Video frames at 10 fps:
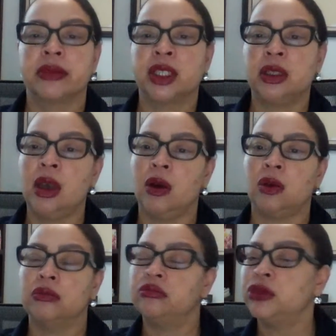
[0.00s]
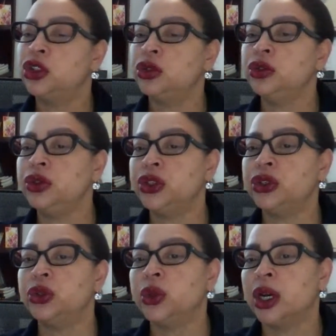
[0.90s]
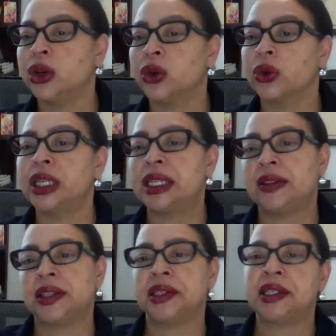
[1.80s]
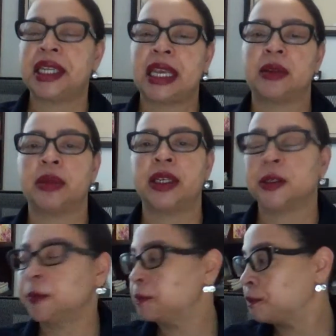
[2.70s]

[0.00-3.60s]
So, do you agree to this statement?